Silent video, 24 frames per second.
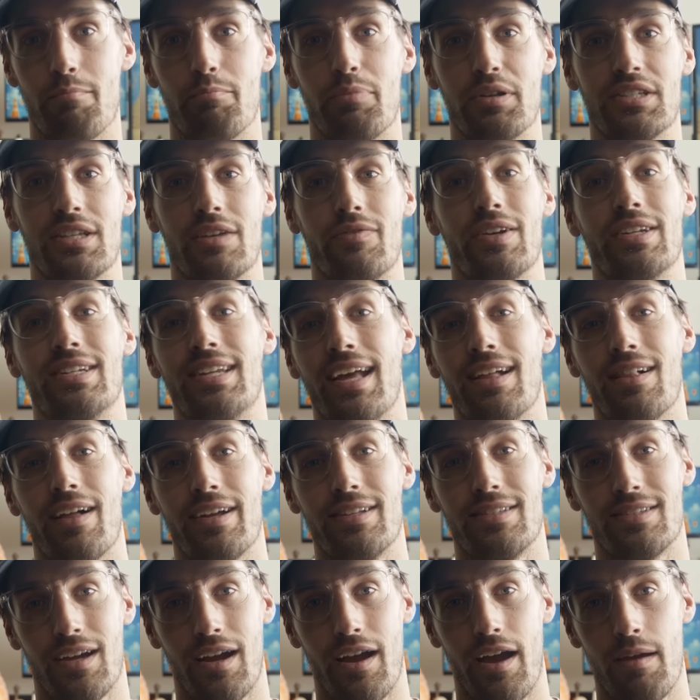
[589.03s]
Pacific Daylight
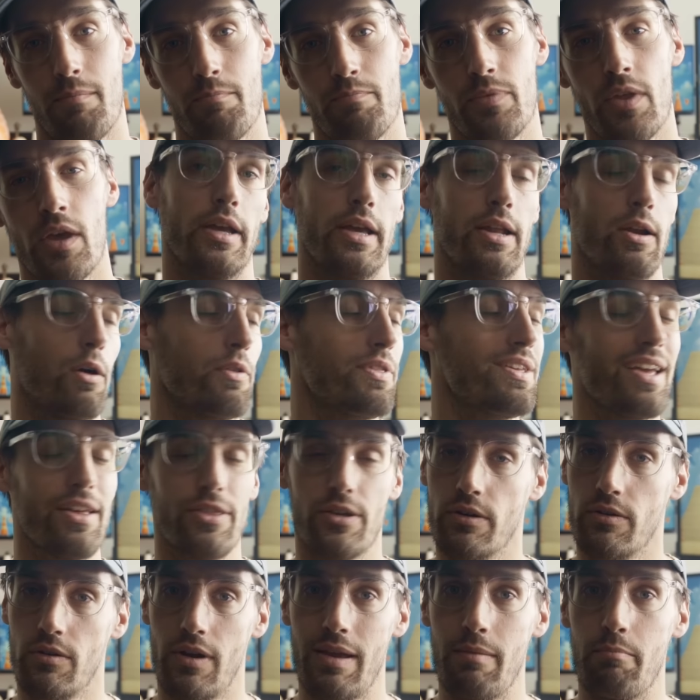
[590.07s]
Time, and all the
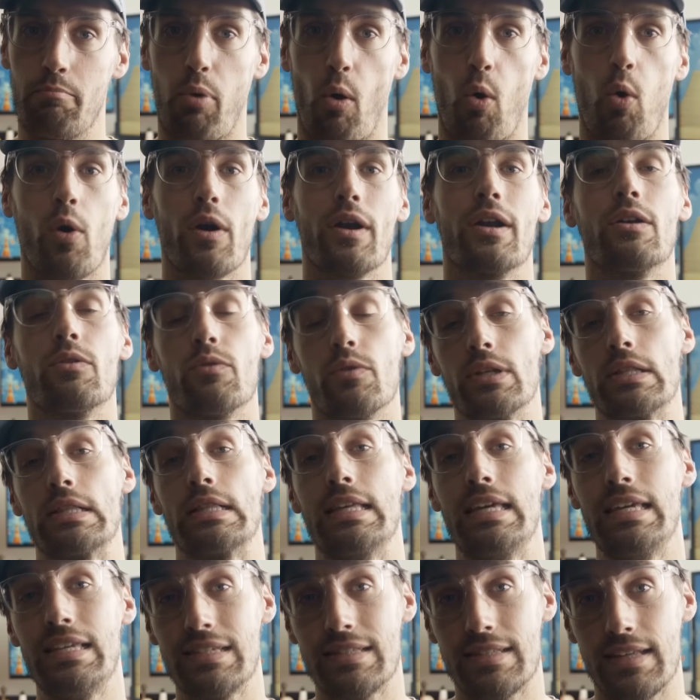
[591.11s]
other important
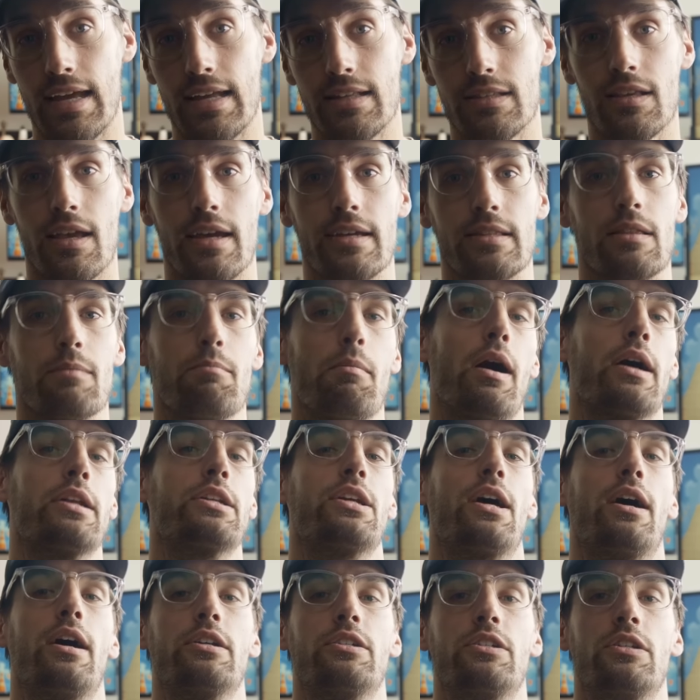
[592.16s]
release dates like the
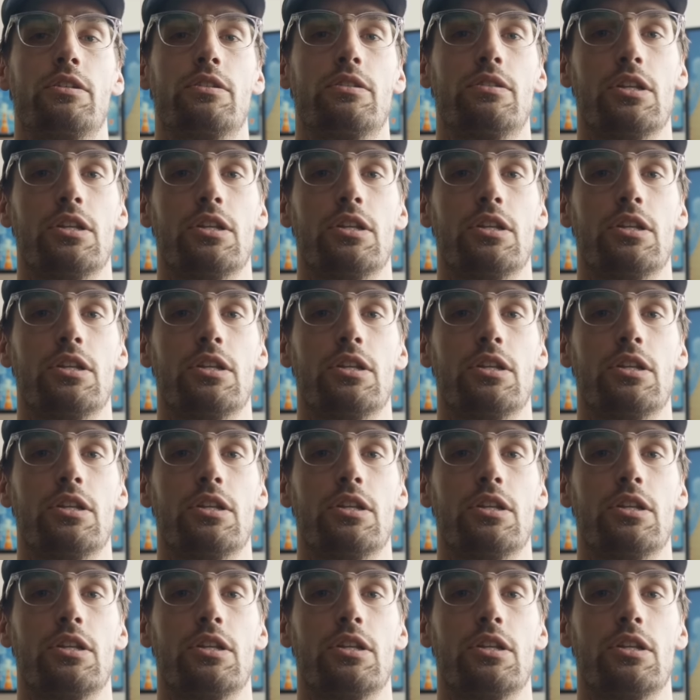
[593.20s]
montages,